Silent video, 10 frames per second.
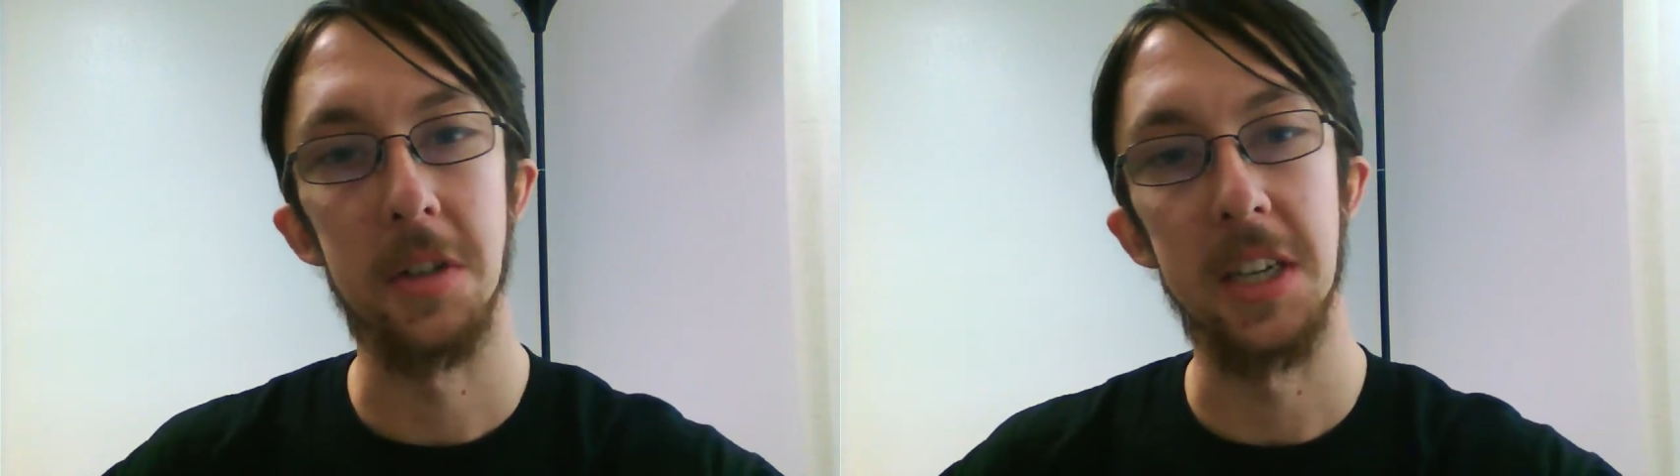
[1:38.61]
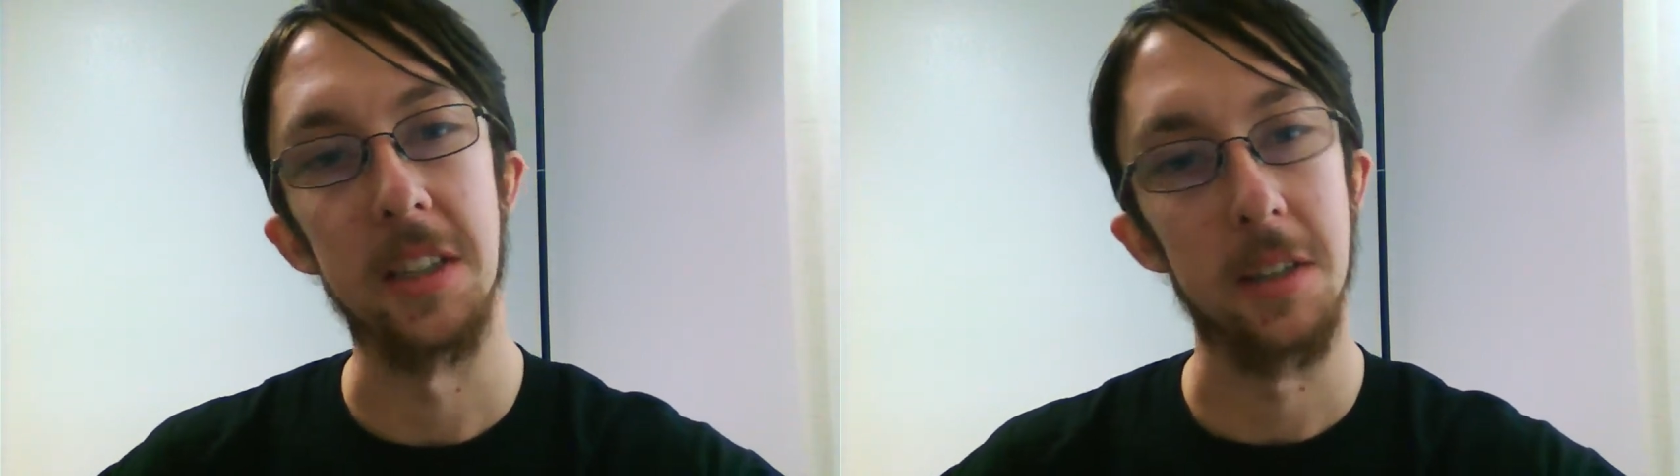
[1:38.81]

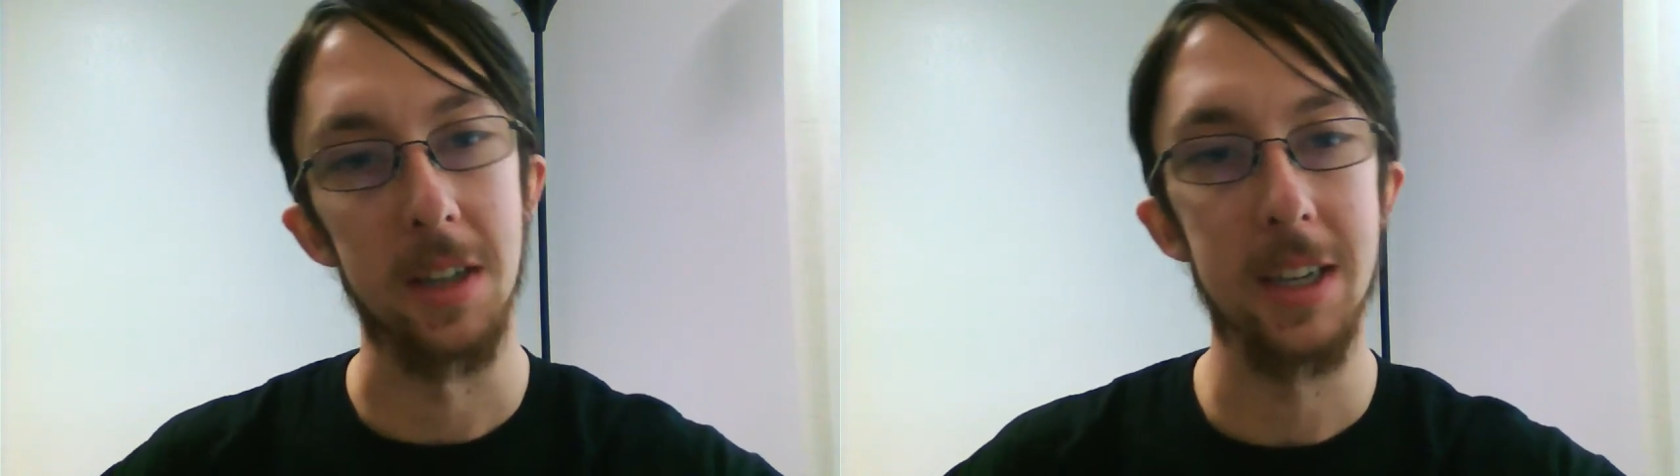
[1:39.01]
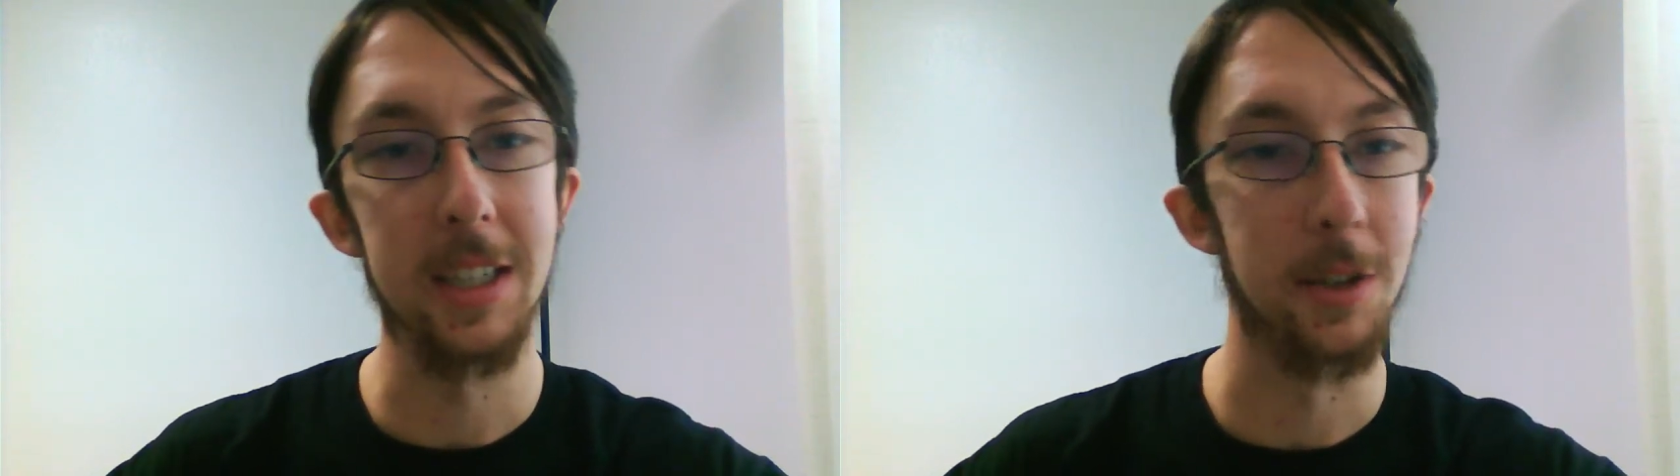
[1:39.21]
teens, and
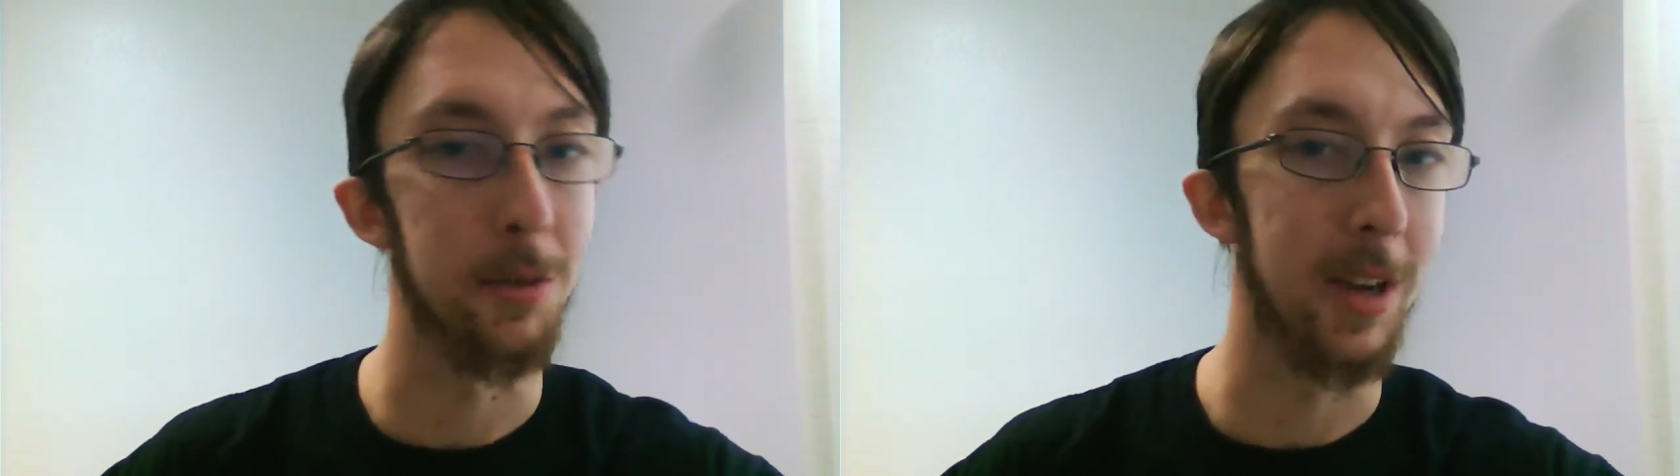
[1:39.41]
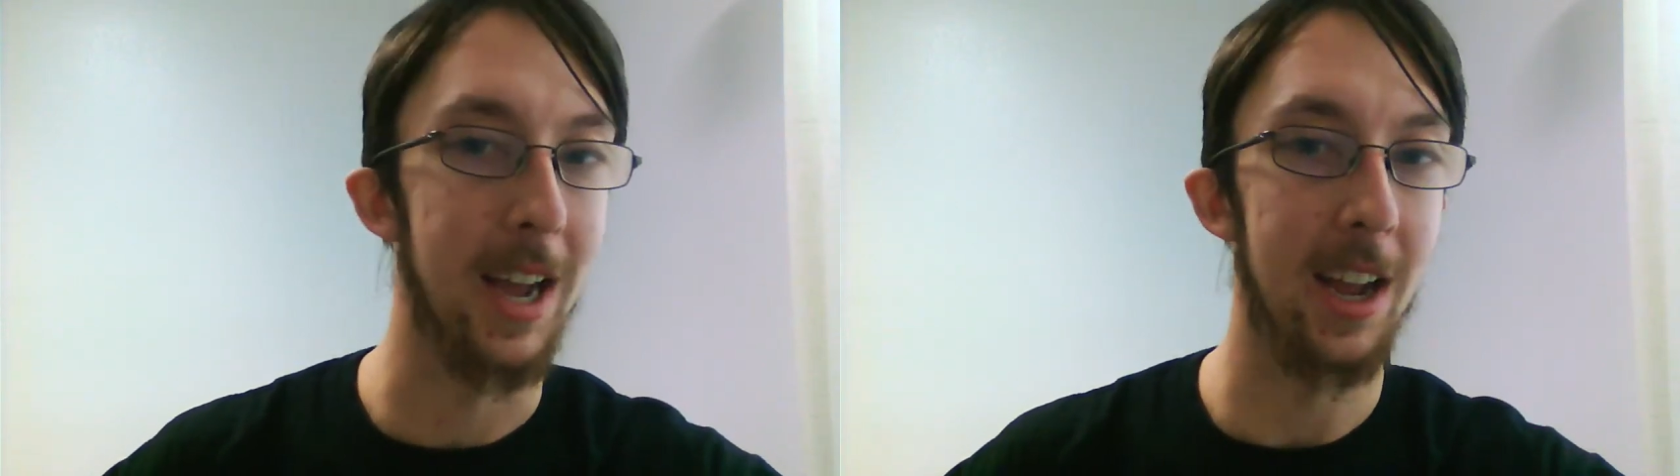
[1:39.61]
kids
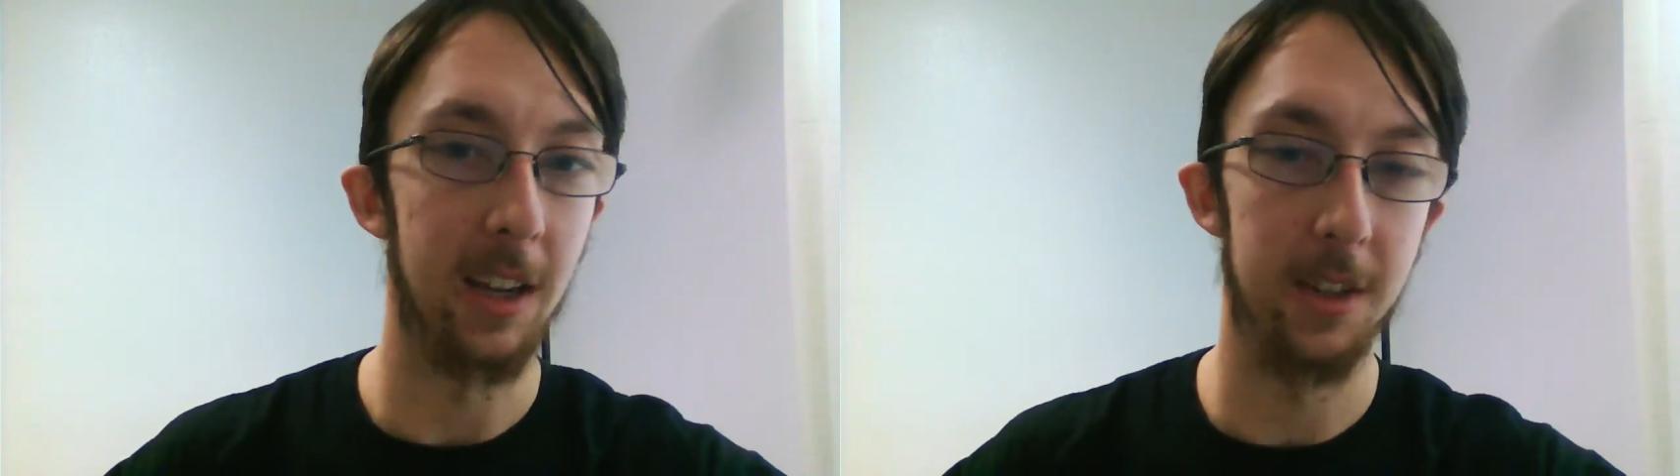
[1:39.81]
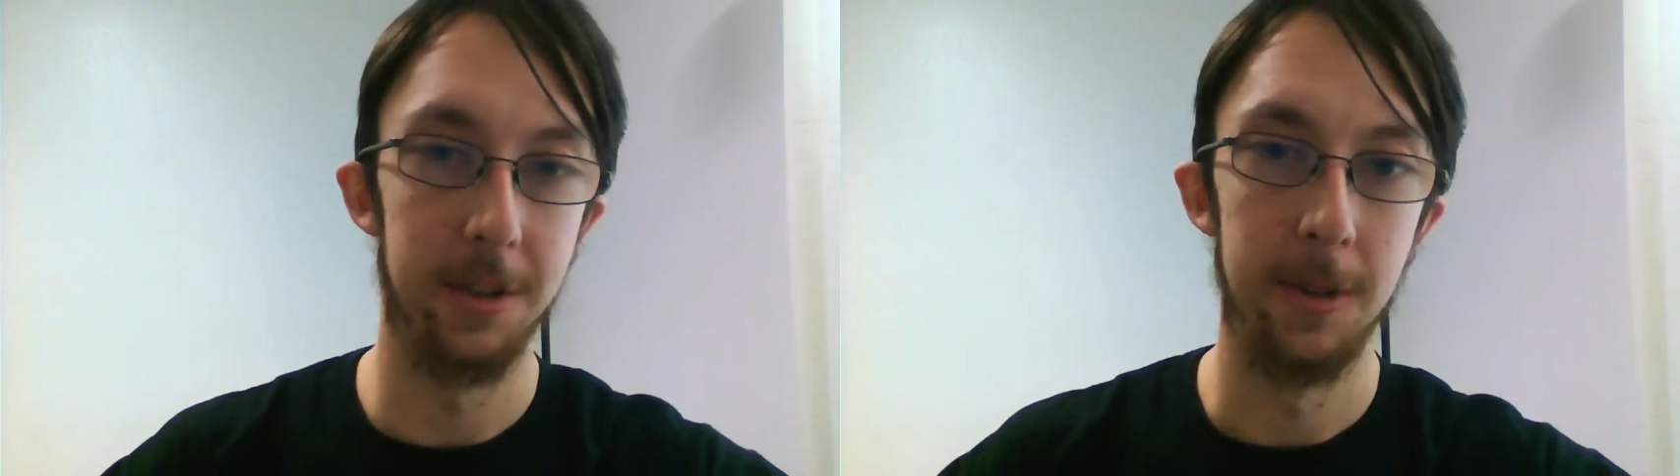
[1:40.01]

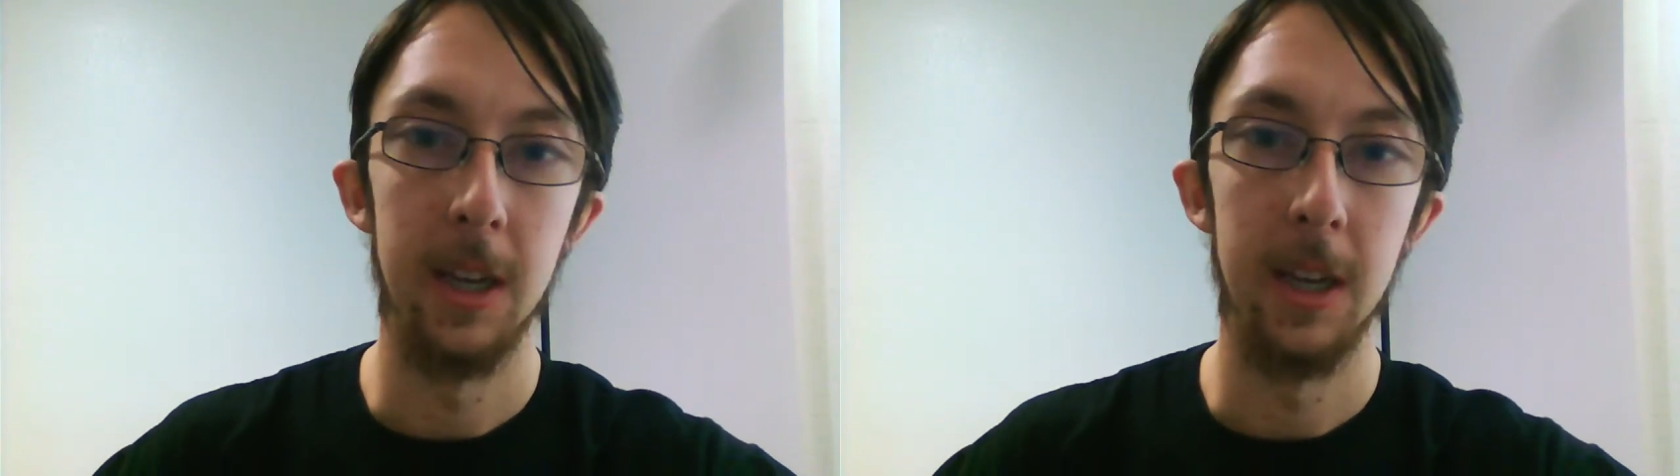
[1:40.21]
React.